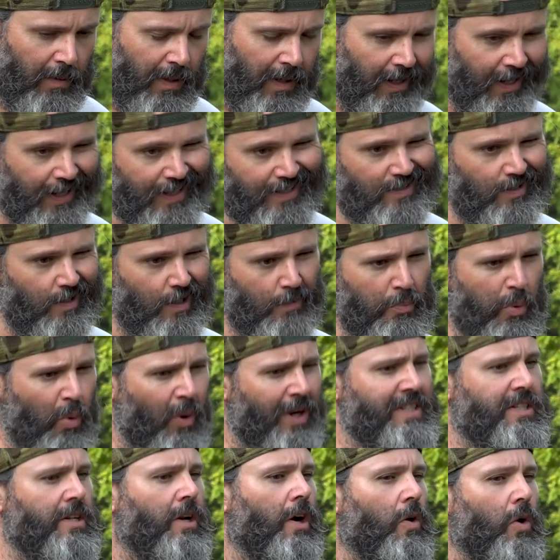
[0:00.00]
I guess, a
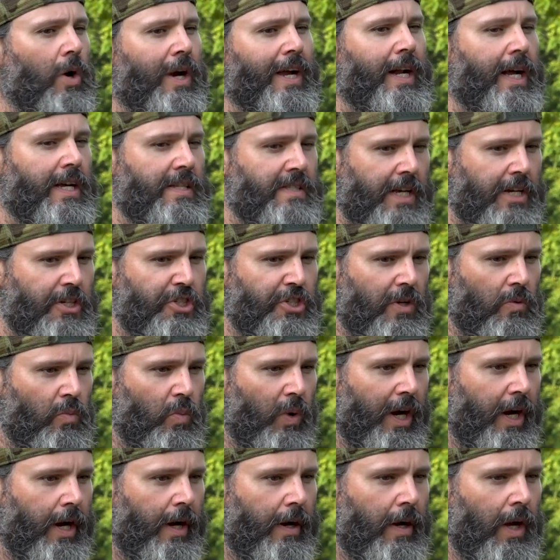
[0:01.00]
point in our organization
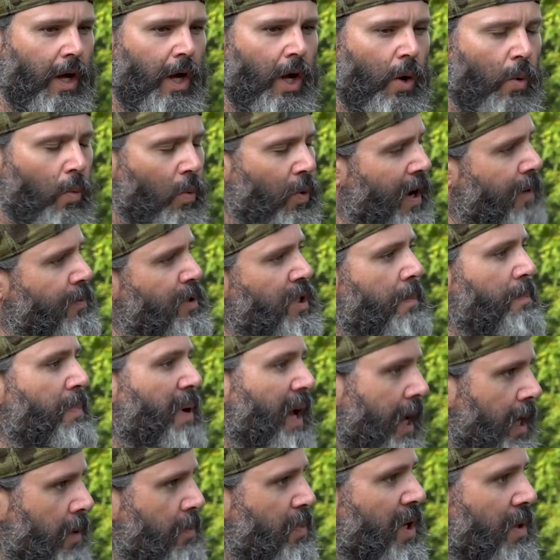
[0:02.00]
where we're able to
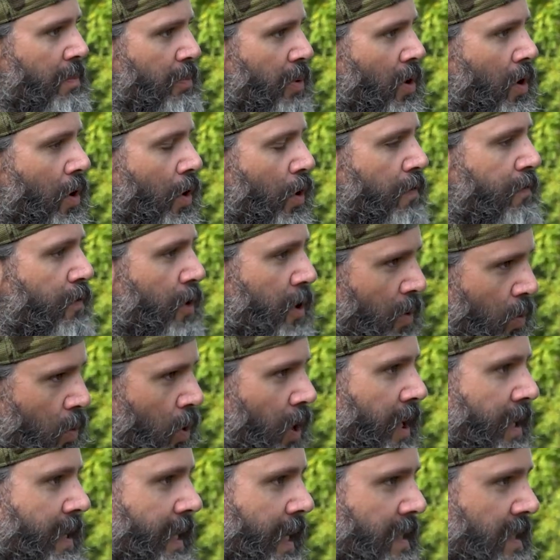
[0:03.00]
pay people for the
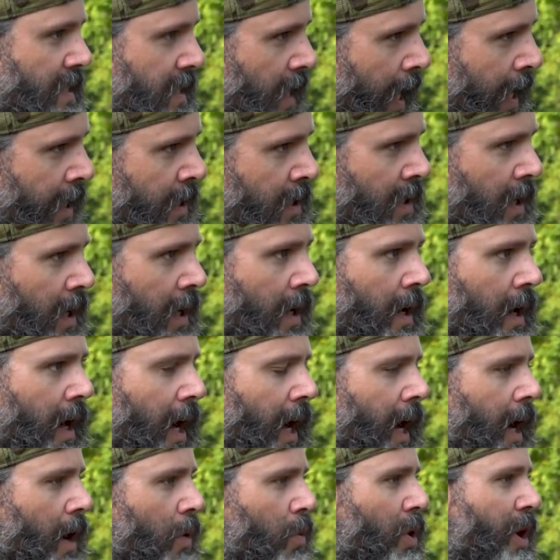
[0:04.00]
work that's done,
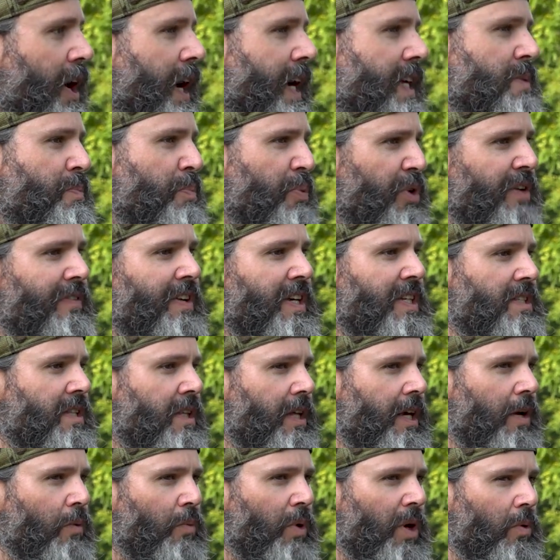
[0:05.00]
whereas
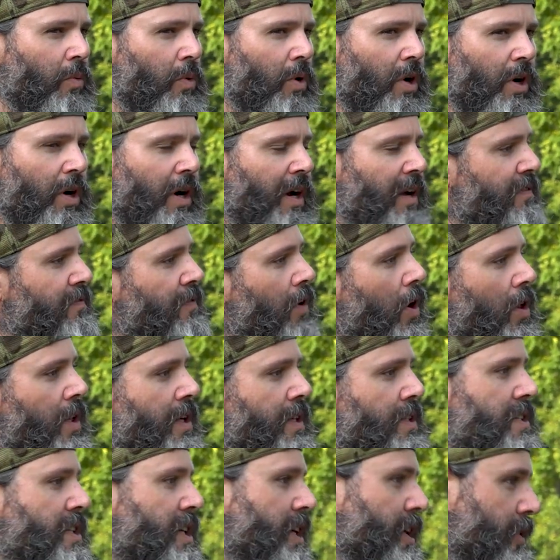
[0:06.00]
previously we were a
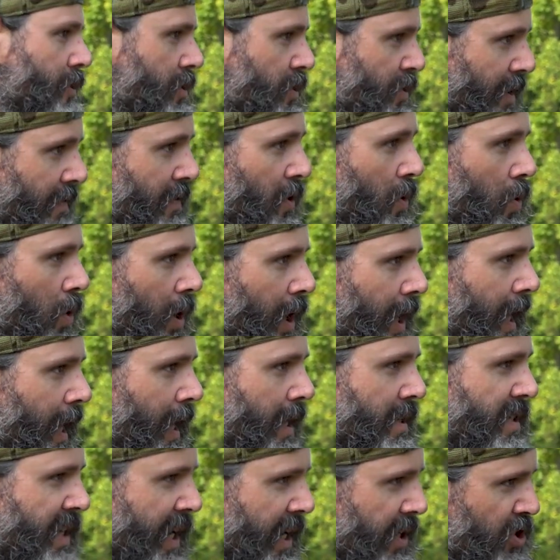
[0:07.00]
volunteer-driven
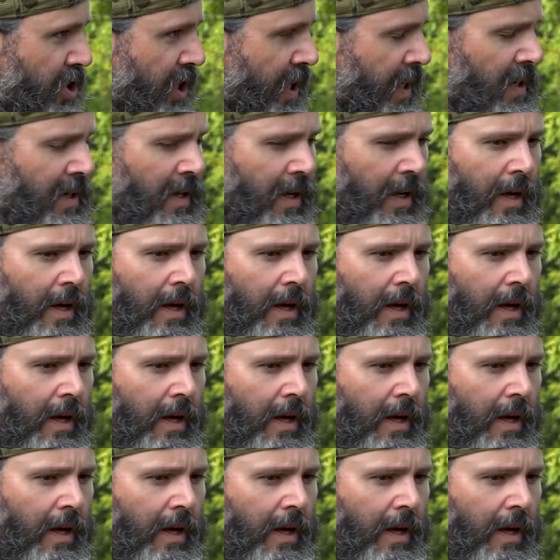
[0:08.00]
organization.